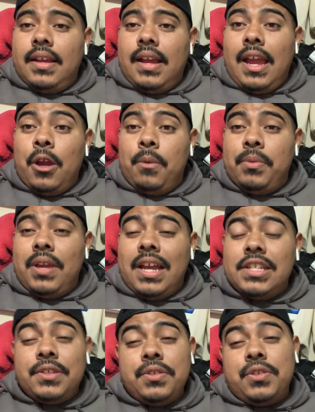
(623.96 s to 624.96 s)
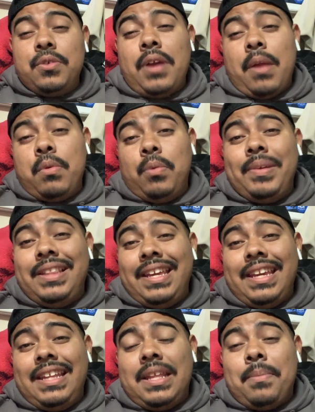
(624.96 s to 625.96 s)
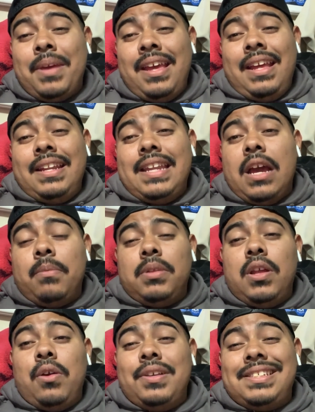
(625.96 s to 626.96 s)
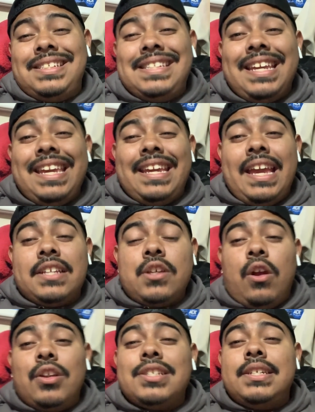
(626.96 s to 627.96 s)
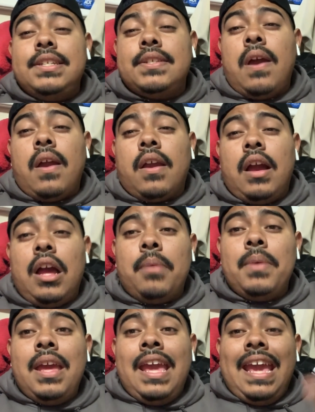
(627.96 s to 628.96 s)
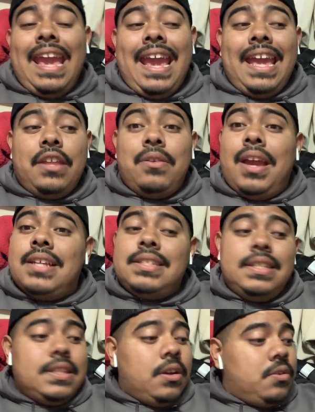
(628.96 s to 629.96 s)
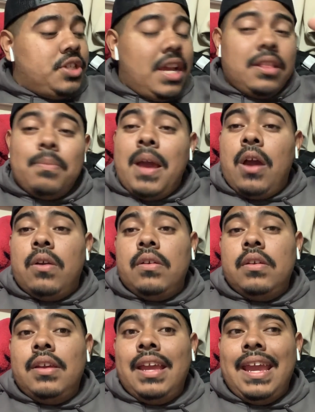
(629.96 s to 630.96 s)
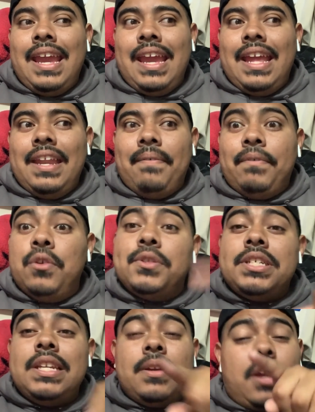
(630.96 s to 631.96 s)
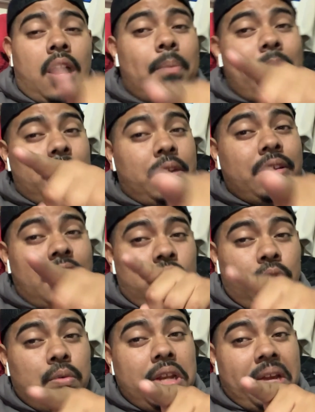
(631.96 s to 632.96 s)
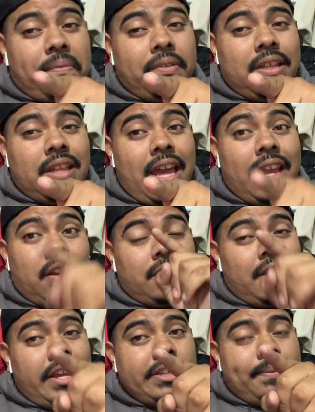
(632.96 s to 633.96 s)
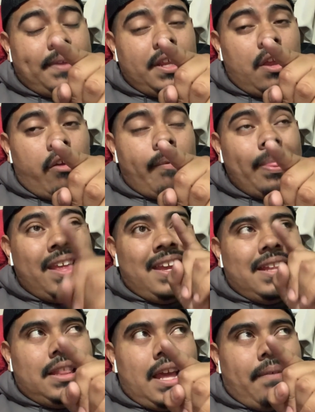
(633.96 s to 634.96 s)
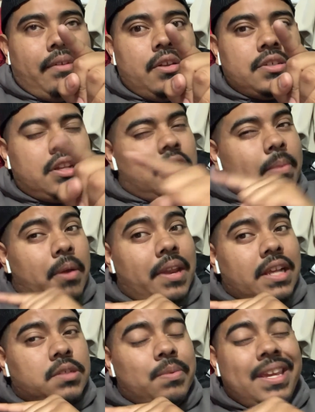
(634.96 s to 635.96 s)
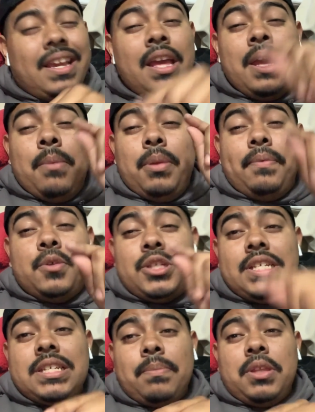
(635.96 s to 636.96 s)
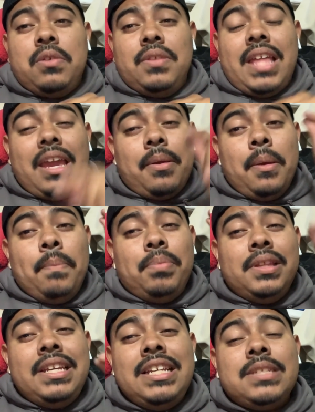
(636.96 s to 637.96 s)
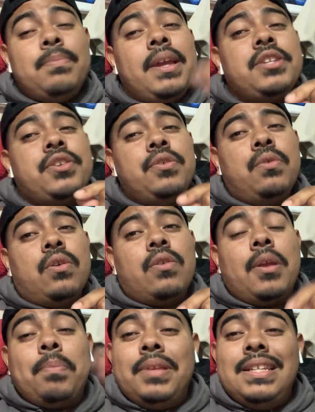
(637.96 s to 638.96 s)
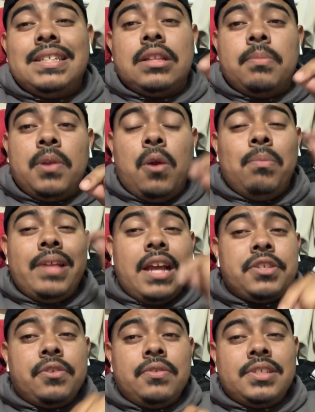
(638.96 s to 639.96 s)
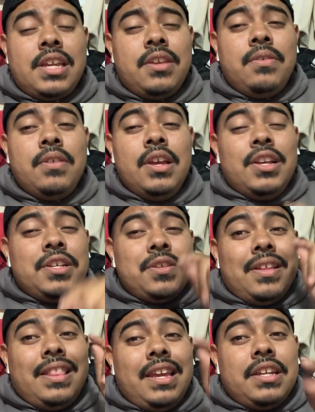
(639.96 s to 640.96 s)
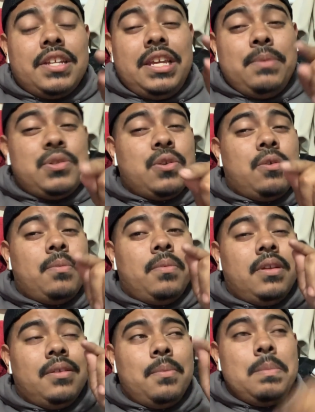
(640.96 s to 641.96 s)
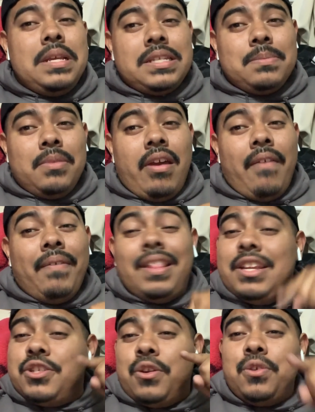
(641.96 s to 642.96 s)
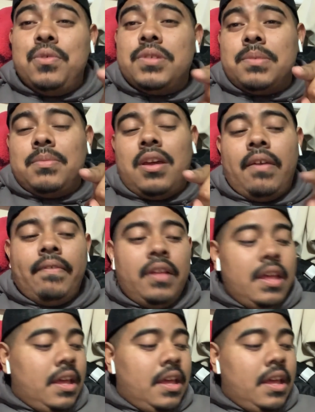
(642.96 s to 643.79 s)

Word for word: I hope you guys do too. I will be linking them down below. It's StickyKicksRC.com, and you guys need to go check them out. And if you see a compound here that you definitely like on the next video, that video is going to come out next week. But if you see something you like, please make sure you order it. Please let them know Black Turtle sent you so that they can keep showing me some love and they show you some love.